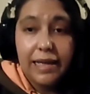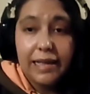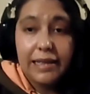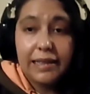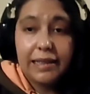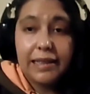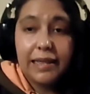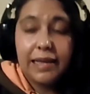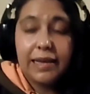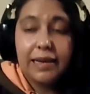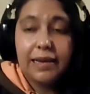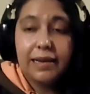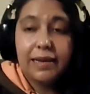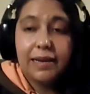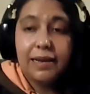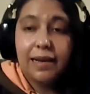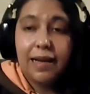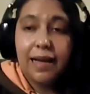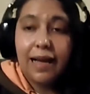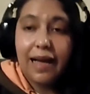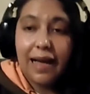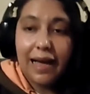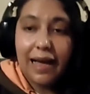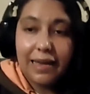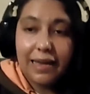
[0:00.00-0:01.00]
then
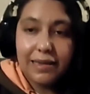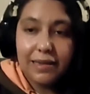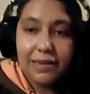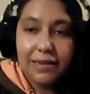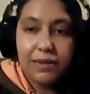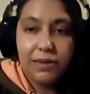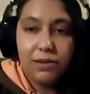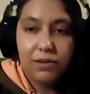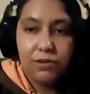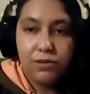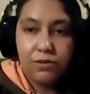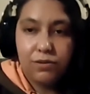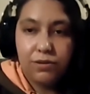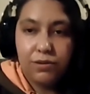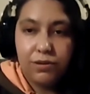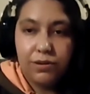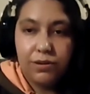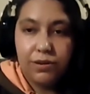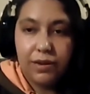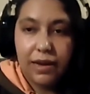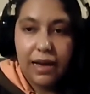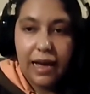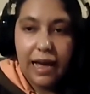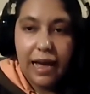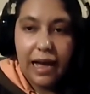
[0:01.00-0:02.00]
ask
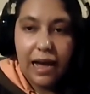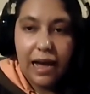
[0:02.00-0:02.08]
students